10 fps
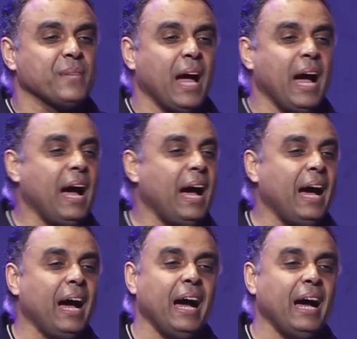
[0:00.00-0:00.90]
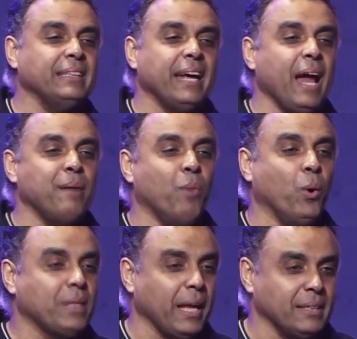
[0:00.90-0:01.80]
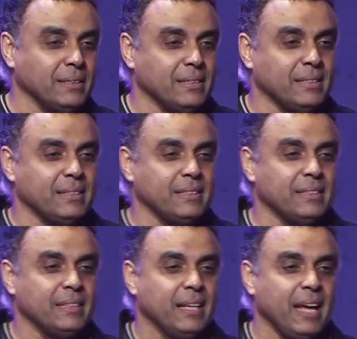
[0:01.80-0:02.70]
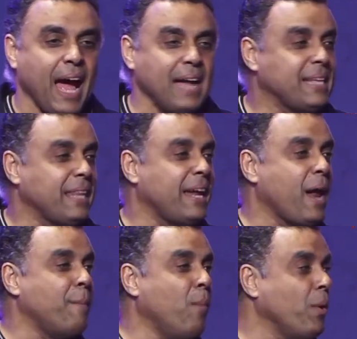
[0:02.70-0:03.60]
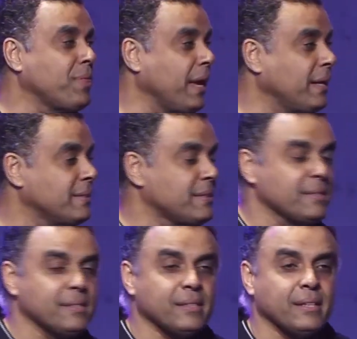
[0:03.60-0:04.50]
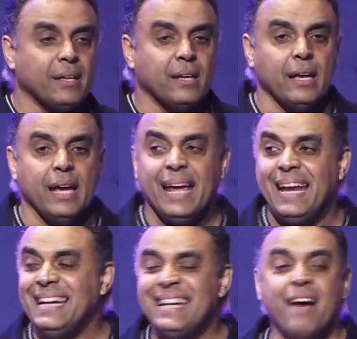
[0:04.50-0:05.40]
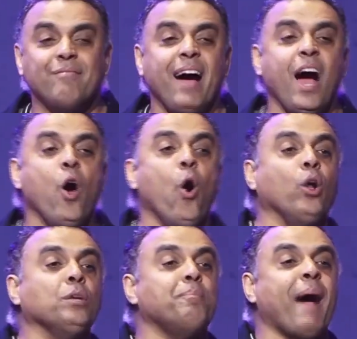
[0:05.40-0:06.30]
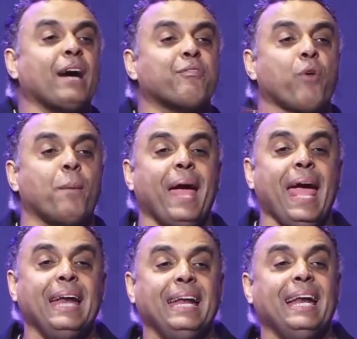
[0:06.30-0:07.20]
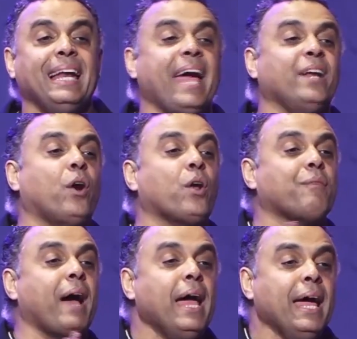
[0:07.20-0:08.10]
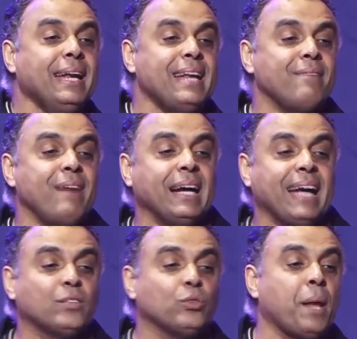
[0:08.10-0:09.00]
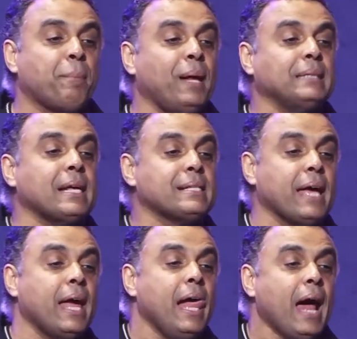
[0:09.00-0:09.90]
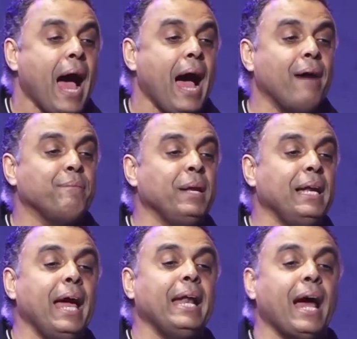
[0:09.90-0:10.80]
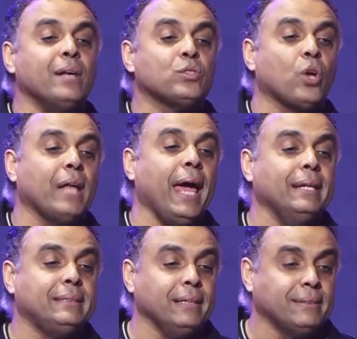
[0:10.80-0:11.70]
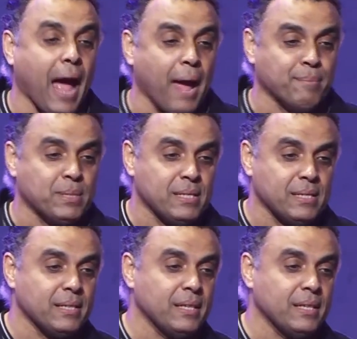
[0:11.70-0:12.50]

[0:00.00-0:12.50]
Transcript: There are more things. I said there are more things. Never hold back from any laying on of hands. Never get to the place and say, I've been laid hands on 18 times.